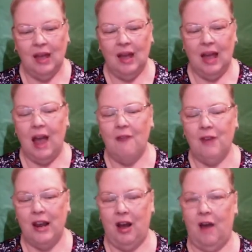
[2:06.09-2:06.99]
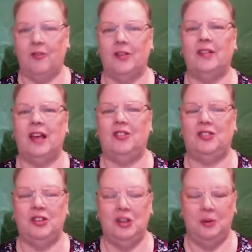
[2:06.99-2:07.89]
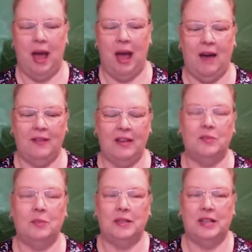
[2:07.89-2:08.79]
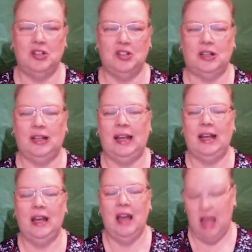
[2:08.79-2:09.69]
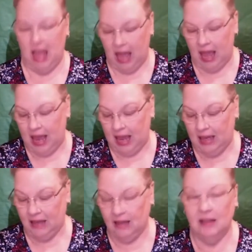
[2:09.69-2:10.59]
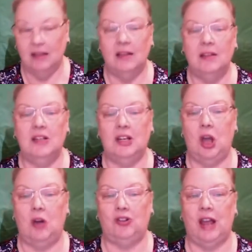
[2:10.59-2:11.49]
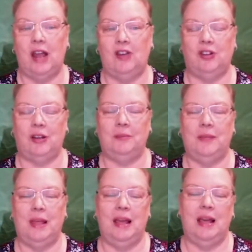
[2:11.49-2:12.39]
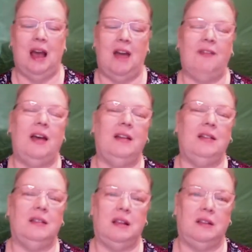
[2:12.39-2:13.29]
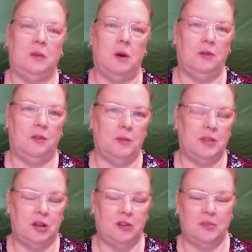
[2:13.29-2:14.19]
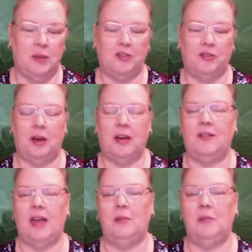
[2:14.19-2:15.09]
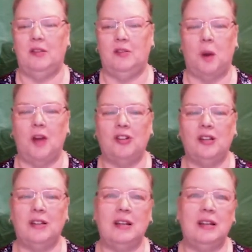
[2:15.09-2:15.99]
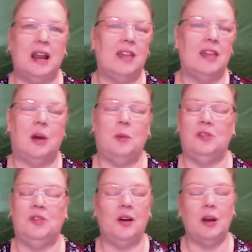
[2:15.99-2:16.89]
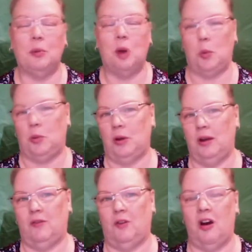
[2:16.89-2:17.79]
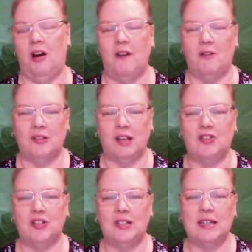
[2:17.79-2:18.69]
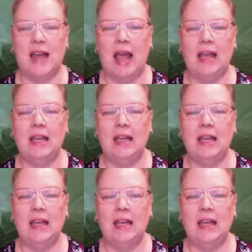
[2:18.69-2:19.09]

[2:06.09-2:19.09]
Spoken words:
every conversation you have is potentially a negotiation. I found this quote from a Toastmaster out of Edmonds, Washington, that I thought was very appropriate for our conversation today.